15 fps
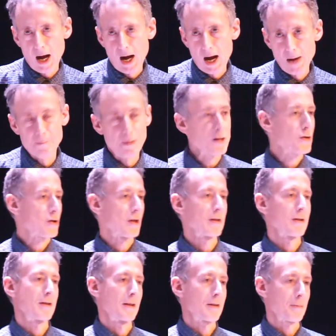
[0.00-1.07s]
I
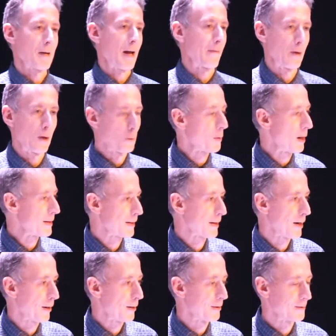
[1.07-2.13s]
mentioned that we have a long way to
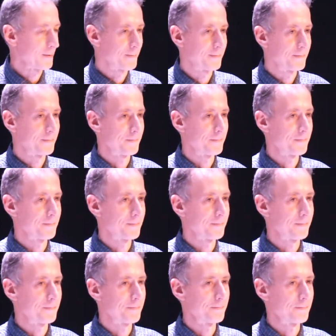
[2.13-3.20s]
go,
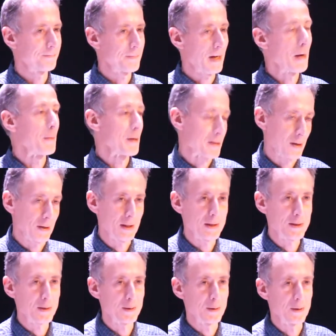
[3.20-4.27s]
and we certainly
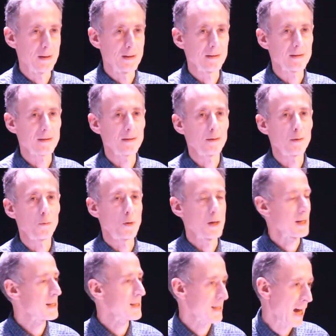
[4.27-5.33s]
do, and what
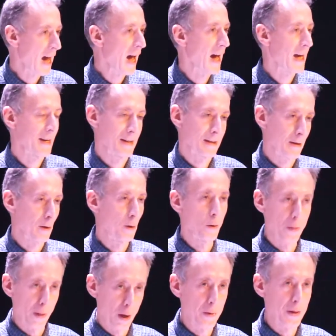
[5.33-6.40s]
is sad is that
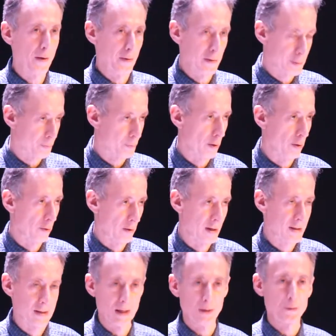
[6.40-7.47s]
although there is
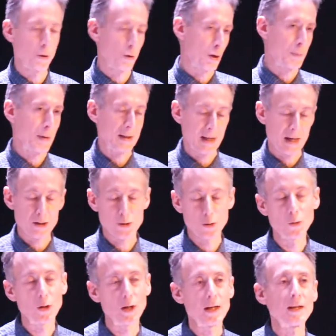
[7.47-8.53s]
progress, and I'll talk about that
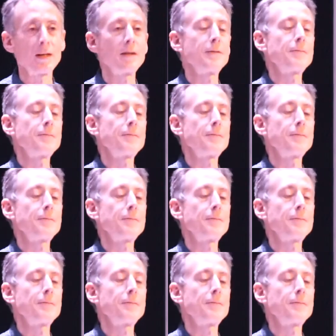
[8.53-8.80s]
shortly,